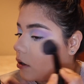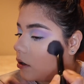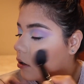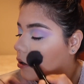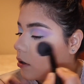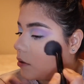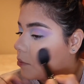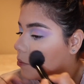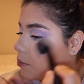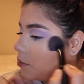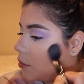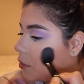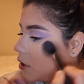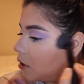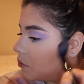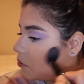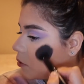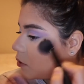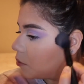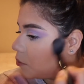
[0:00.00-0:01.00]

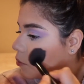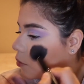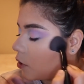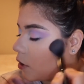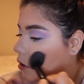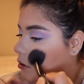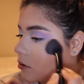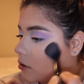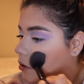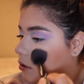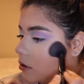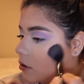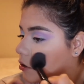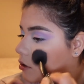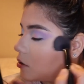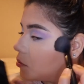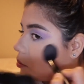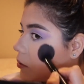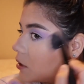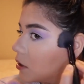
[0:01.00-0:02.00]
above the bronzer,
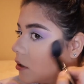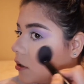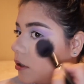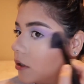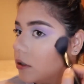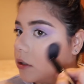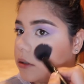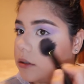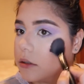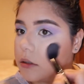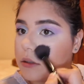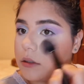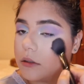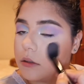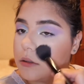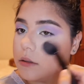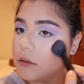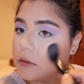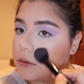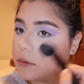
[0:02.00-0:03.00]
just because
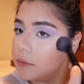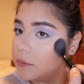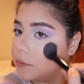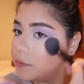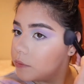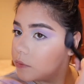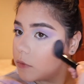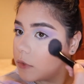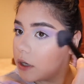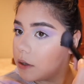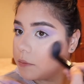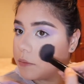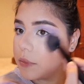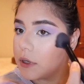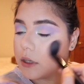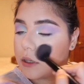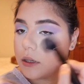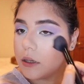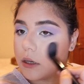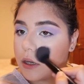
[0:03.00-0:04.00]
I'm
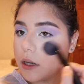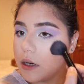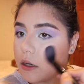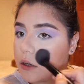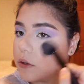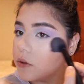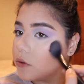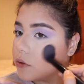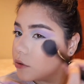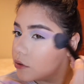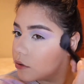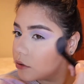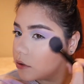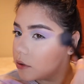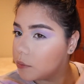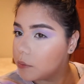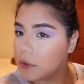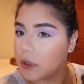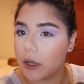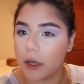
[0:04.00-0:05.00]
barely getting used to
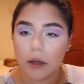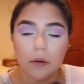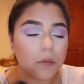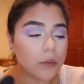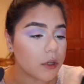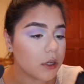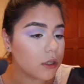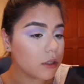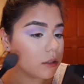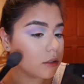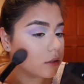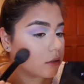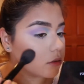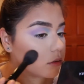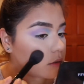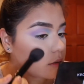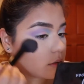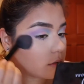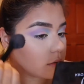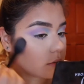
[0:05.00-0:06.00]
applying blush,
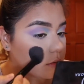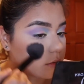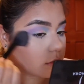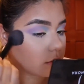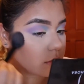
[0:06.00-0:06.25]
so